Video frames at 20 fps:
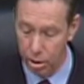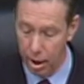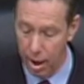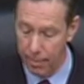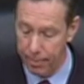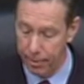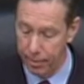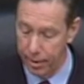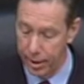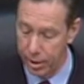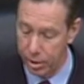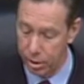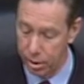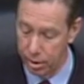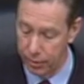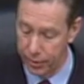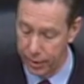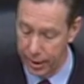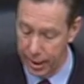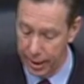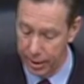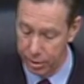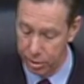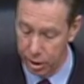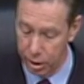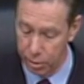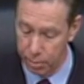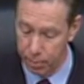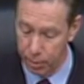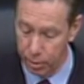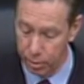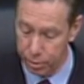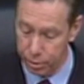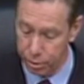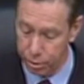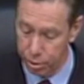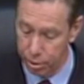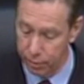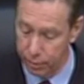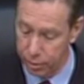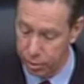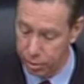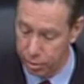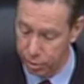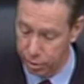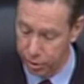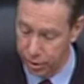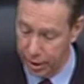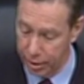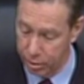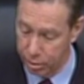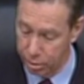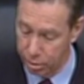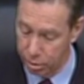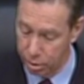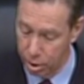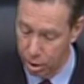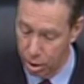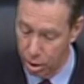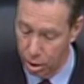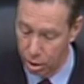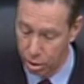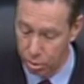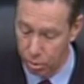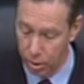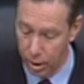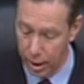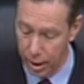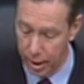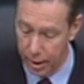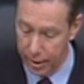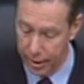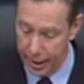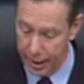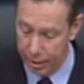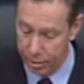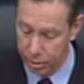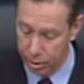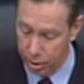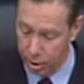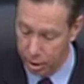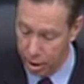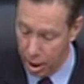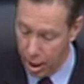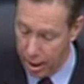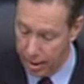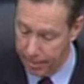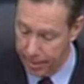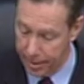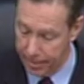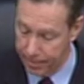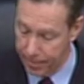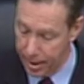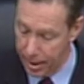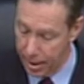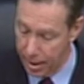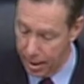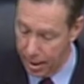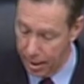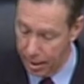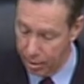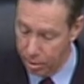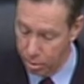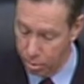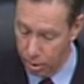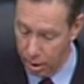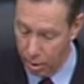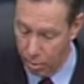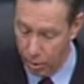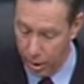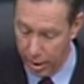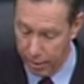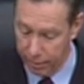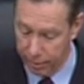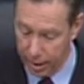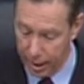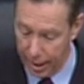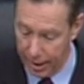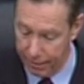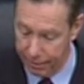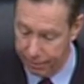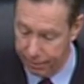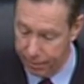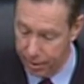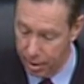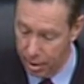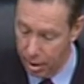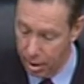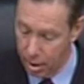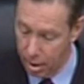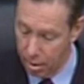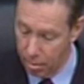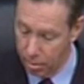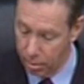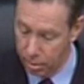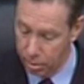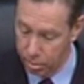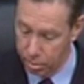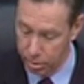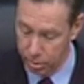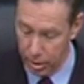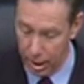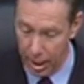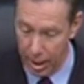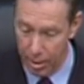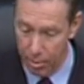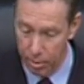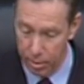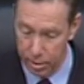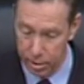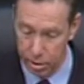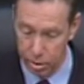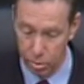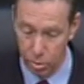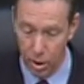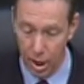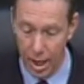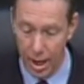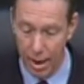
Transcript: operation of the United States Postal Service is essential to our national economy and to our way of life, which is why